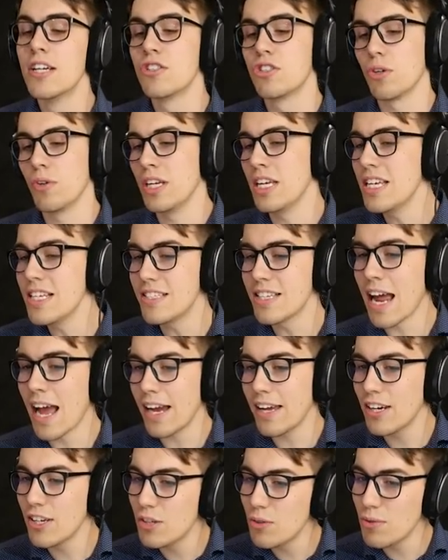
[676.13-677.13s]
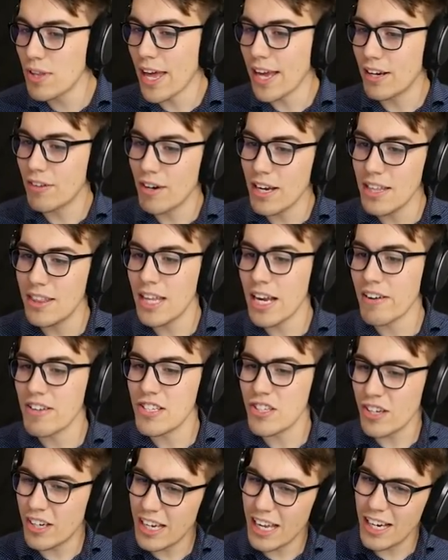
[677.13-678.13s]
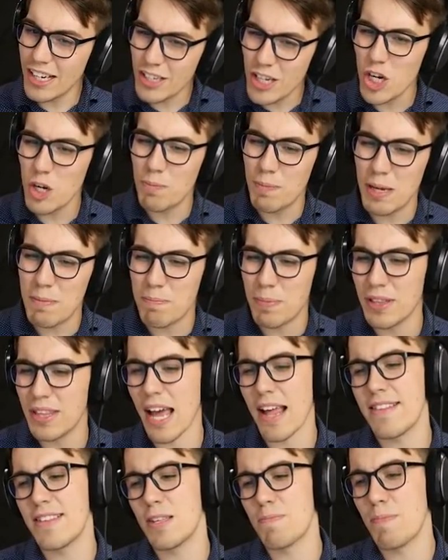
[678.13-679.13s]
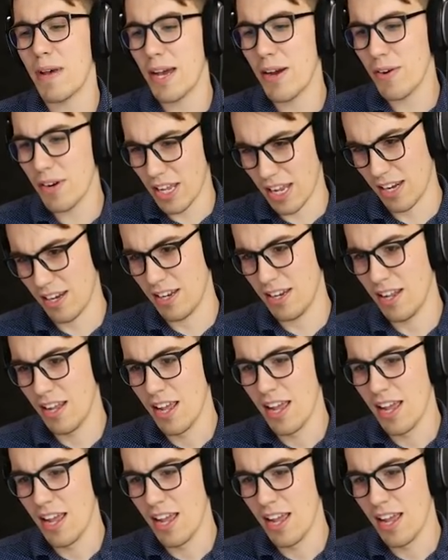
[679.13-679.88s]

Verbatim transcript: So he's not going to do that great there. He's going to get a little bit, but that's about it